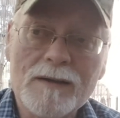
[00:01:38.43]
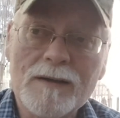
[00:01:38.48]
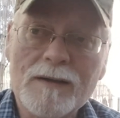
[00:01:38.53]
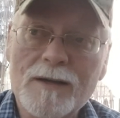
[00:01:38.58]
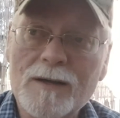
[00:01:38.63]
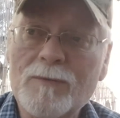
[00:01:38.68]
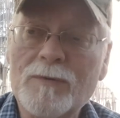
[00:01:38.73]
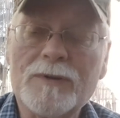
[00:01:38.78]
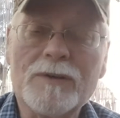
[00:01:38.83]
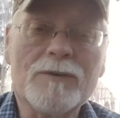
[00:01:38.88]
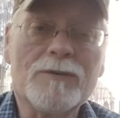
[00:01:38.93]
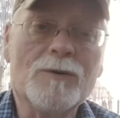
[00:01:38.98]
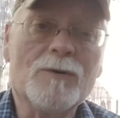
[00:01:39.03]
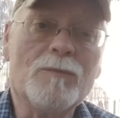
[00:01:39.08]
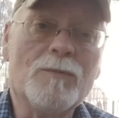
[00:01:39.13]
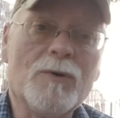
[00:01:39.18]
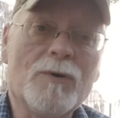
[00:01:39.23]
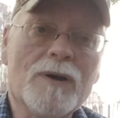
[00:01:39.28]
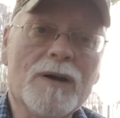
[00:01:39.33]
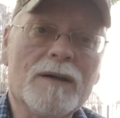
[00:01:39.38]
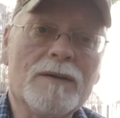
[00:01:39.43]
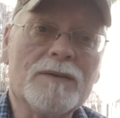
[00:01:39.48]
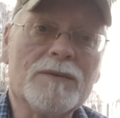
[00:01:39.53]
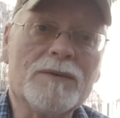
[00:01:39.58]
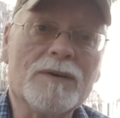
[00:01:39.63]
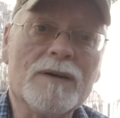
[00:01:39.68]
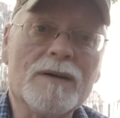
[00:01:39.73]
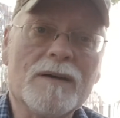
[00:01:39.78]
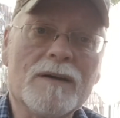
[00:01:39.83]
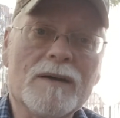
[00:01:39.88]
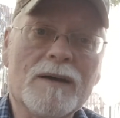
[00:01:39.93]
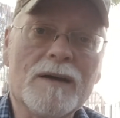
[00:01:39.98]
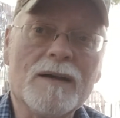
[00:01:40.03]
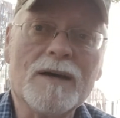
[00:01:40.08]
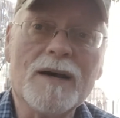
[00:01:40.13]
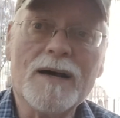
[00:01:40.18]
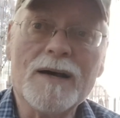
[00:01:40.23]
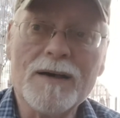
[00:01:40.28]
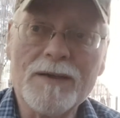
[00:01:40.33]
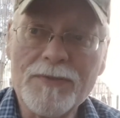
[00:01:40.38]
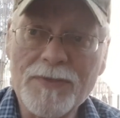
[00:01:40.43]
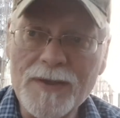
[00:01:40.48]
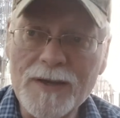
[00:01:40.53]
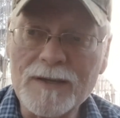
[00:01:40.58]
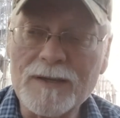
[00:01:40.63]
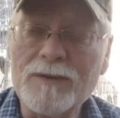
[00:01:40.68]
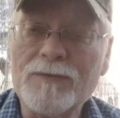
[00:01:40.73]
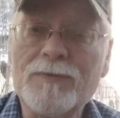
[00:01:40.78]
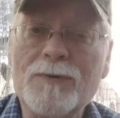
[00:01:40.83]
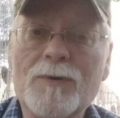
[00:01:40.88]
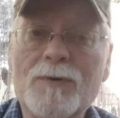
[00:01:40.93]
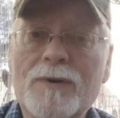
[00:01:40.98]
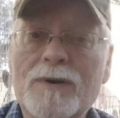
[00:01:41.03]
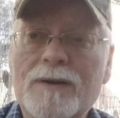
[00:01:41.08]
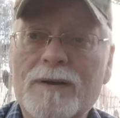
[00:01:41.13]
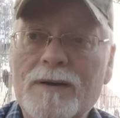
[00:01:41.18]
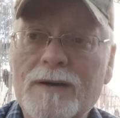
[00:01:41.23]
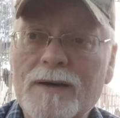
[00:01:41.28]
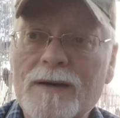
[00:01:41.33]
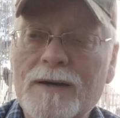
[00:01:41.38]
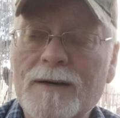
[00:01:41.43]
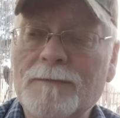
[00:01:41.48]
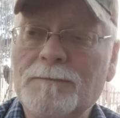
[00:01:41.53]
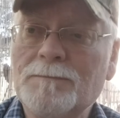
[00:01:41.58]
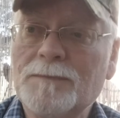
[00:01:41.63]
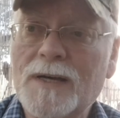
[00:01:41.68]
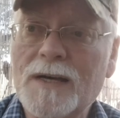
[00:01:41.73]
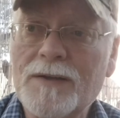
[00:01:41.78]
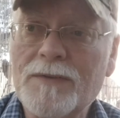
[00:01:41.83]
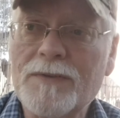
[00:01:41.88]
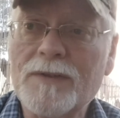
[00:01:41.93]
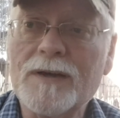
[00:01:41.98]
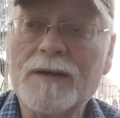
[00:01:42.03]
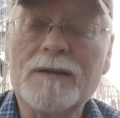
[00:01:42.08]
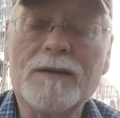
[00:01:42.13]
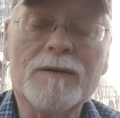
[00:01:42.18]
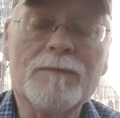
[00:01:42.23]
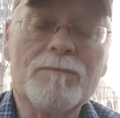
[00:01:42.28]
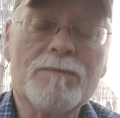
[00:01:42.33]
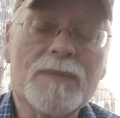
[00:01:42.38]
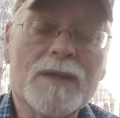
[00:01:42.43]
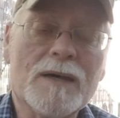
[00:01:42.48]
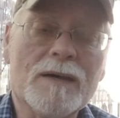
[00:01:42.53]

hear what this old boy had to say, and I thank you for it. I thank you.